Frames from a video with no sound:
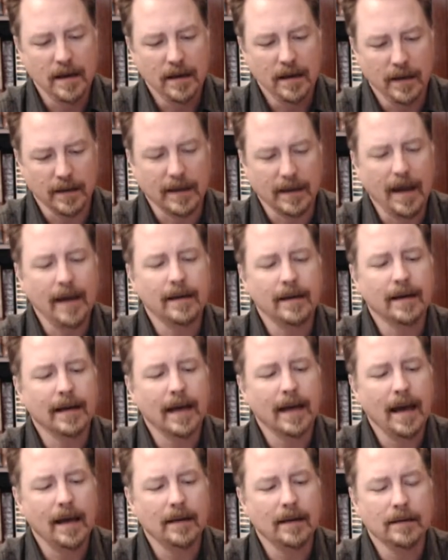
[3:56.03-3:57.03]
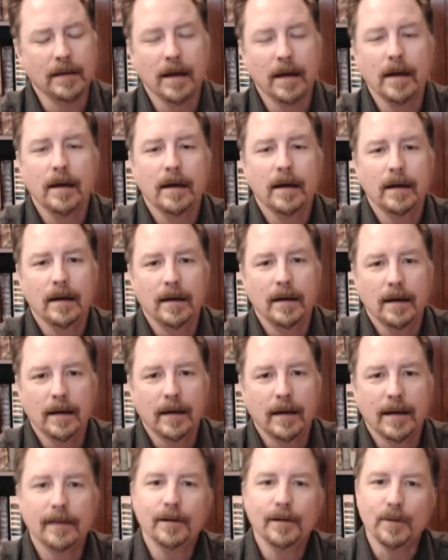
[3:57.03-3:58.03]
Again and again,
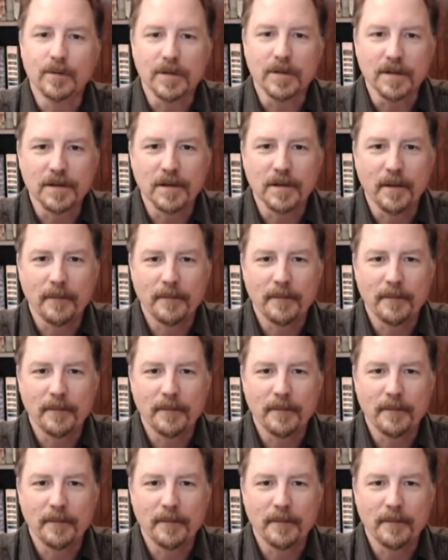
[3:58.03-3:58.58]
he loses.